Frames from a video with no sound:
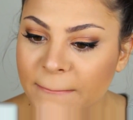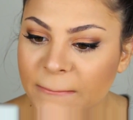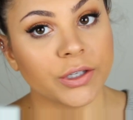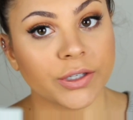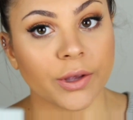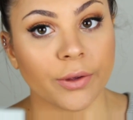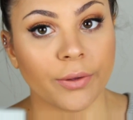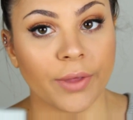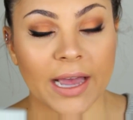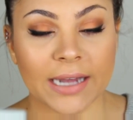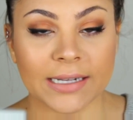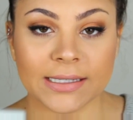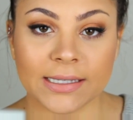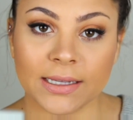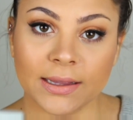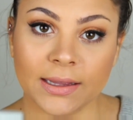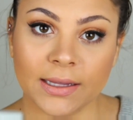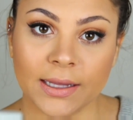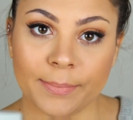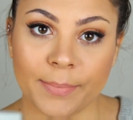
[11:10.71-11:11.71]
So
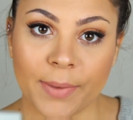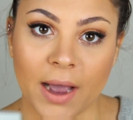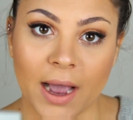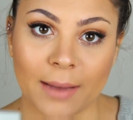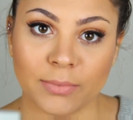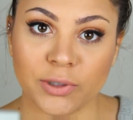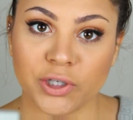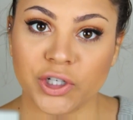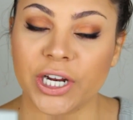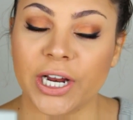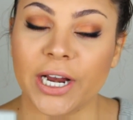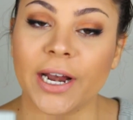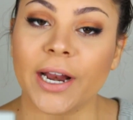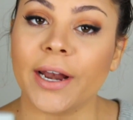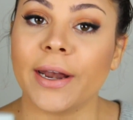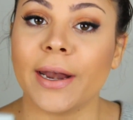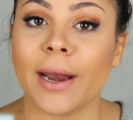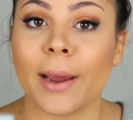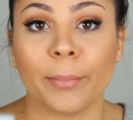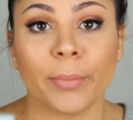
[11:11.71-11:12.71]
that's lip
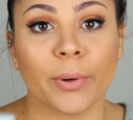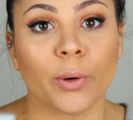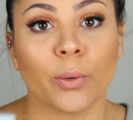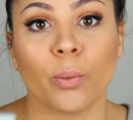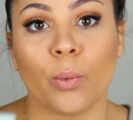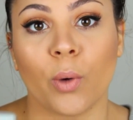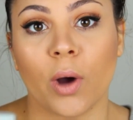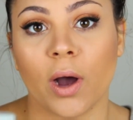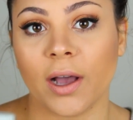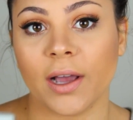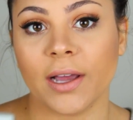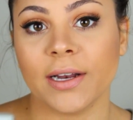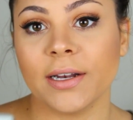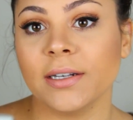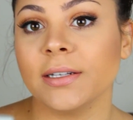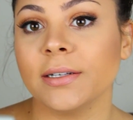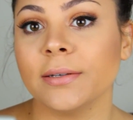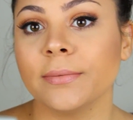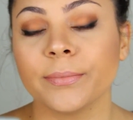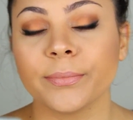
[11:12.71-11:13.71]
option number
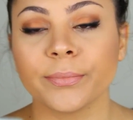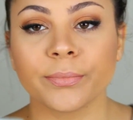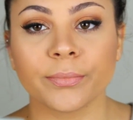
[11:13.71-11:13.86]
1.